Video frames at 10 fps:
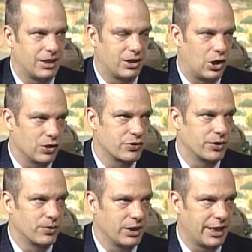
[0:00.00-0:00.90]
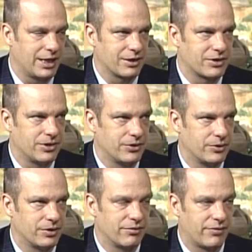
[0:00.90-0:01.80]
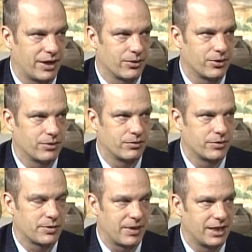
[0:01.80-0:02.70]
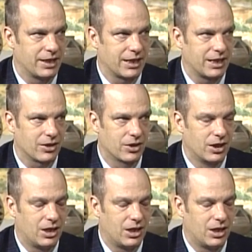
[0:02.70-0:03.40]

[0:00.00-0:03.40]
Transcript: also relating to the federal spending here.